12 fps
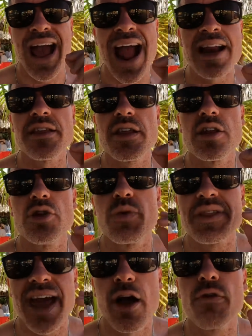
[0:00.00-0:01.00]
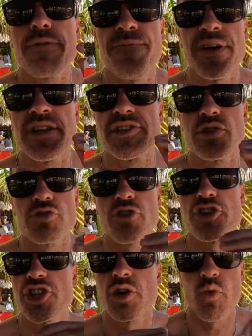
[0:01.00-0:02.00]
anything to do with health, fitness,
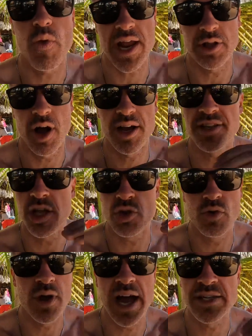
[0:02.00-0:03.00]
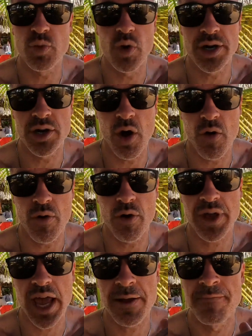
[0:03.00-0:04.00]
nutrition, and weight loss that you guys want to know, okay?